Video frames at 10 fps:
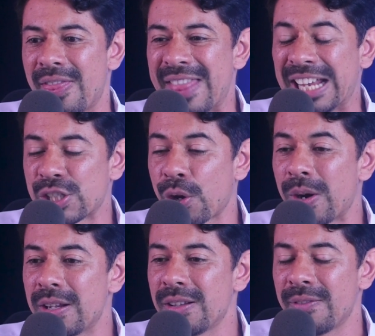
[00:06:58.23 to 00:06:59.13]

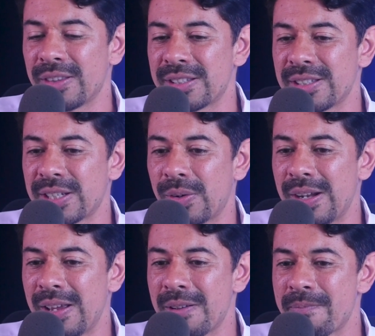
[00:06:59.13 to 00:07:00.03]
natural
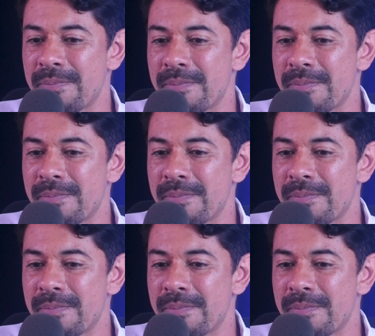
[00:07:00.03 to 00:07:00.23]
necessarily,